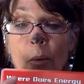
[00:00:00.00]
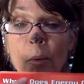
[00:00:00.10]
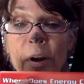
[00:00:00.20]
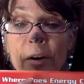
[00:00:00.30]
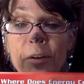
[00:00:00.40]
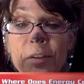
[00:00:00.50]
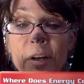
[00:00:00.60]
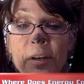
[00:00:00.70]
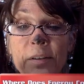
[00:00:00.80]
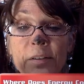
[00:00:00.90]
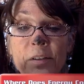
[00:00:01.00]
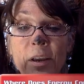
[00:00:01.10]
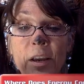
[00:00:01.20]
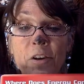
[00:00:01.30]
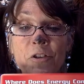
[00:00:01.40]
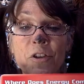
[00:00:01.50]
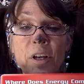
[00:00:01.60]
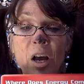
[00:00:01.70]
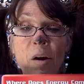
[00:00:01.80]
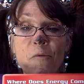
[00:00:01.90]
Where Does
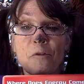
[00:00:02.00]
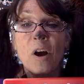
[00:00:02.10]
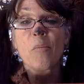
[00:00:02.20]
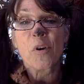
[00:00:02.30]
Energy Come From?